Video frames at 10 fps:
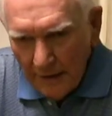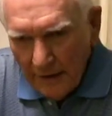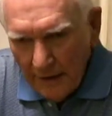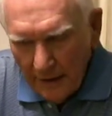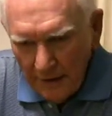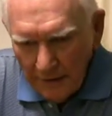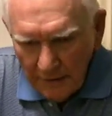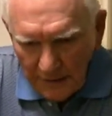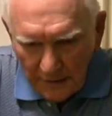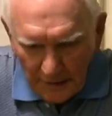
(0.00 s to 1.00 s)
And
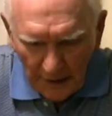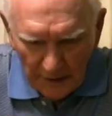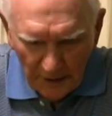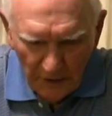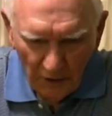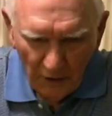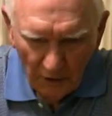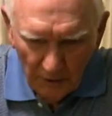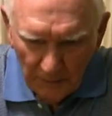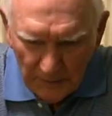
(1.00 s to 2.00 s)
I could go
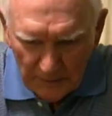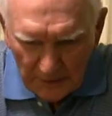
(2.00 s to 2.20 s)
home,